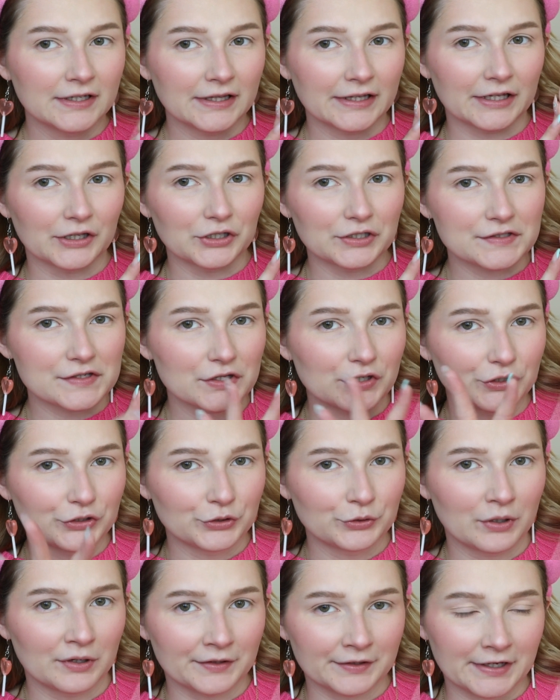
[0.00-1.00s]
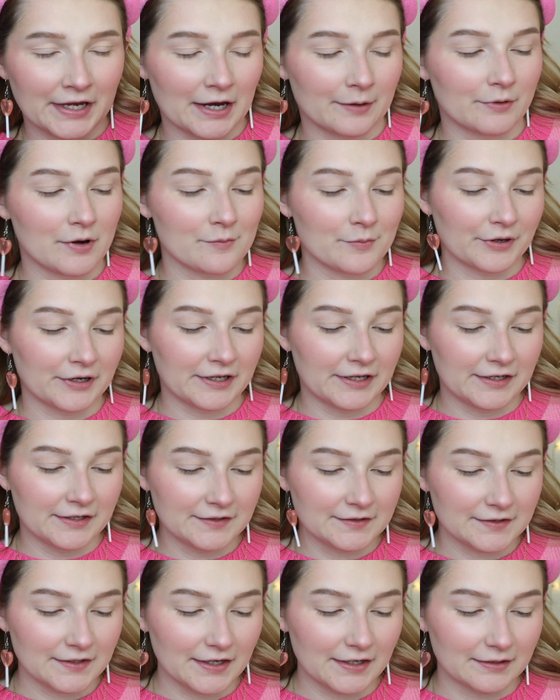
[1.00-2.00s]
It looks a little nude on the camera, but it
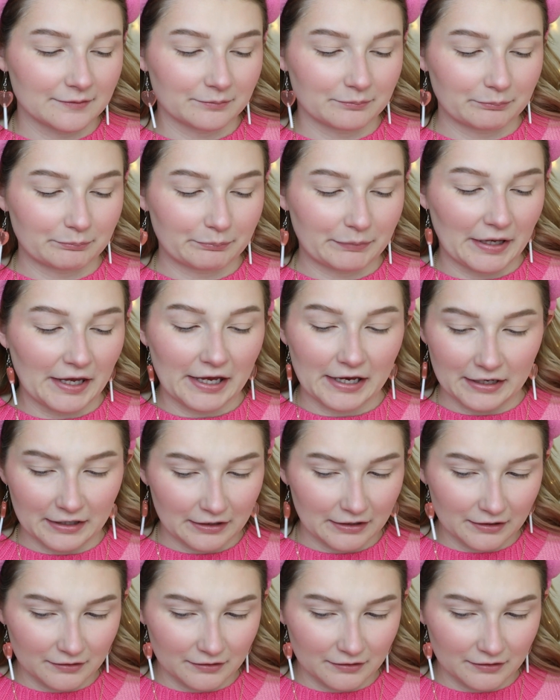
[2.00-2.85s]
is like pink.